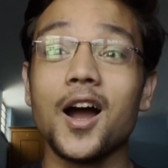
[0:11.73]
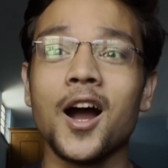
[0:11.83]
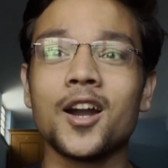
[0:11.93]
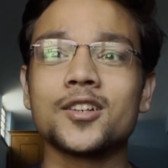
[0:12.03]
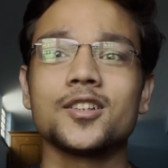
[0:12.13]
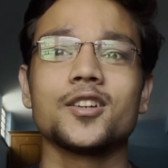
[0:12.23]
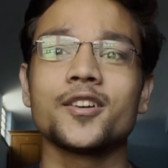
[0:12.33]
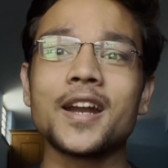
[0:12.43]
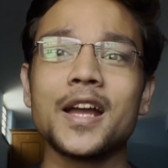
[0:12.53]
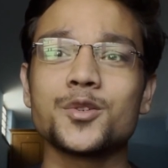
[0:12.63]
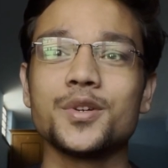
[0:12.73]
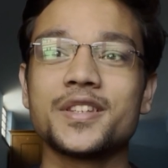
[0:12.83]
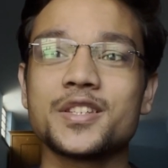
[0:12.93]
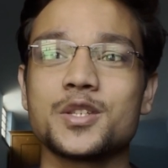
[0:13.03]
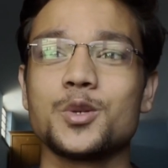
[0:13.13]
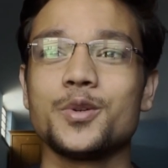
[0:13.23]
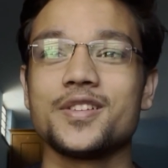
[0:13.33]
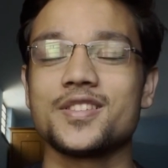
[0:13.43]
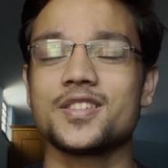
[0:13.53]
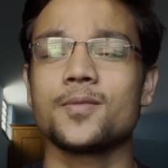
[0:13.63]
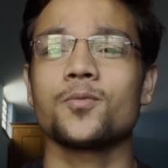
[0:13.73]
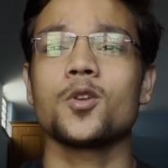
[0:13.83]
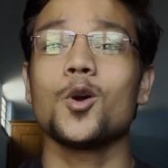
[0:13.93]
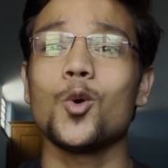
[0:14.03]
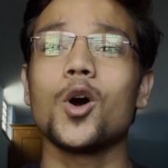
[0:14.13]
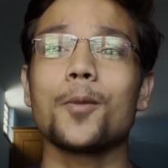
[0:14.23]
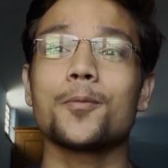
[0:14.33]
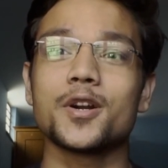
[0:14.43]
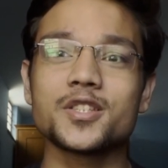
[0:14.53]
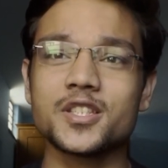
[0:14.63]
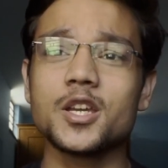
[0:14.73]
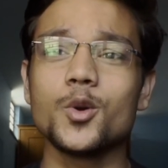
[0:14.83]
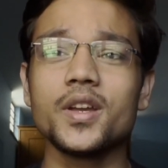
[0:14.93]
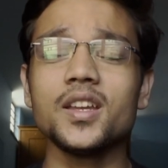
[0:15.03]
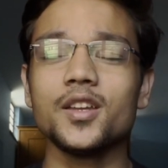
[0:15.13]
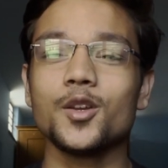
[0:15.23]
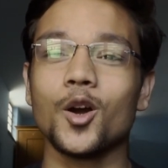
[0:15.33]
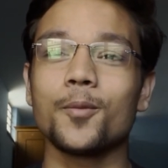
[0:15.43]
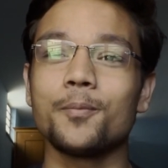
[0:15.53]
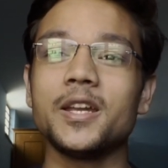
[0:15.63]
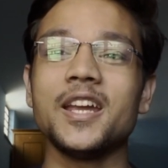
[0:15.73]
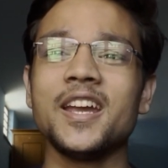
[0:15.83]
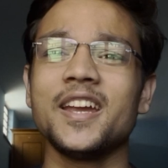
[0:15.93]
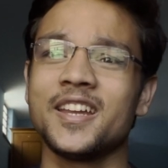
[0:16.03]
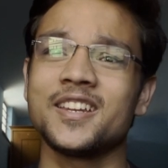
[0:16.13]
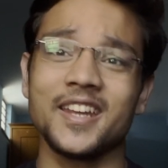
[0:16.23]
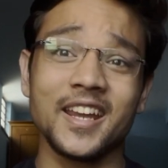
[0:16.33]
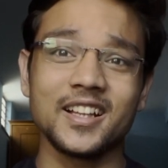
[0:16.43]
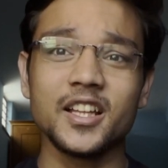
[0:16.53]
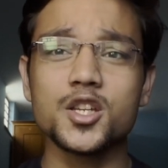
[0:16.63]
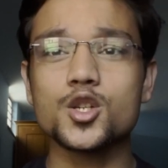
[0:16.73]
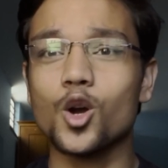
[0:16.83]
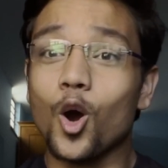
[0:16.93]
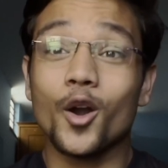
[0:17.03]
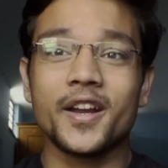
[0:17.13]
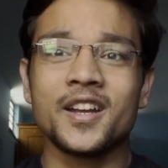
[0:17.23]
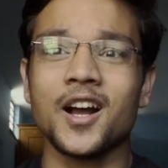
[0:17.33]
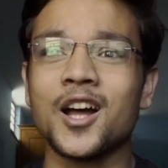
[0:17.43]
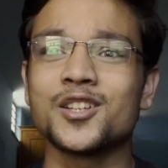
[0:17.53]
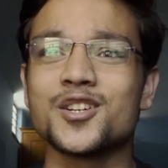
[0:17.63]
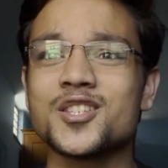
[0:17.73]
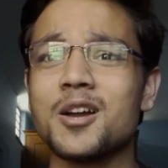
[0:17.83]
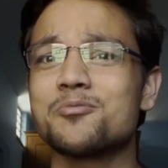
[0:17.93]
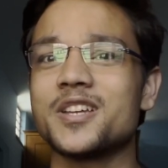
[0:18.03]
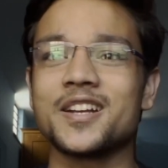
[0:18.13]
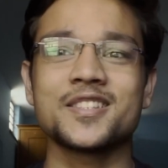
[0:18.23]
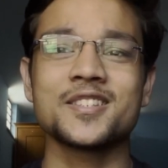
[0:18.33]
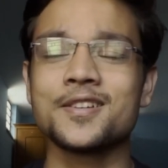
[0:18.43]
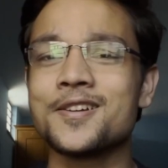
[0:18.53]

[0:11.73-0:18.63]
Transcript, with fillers: are graduate students who are pursuing your BA in English or in other subjects.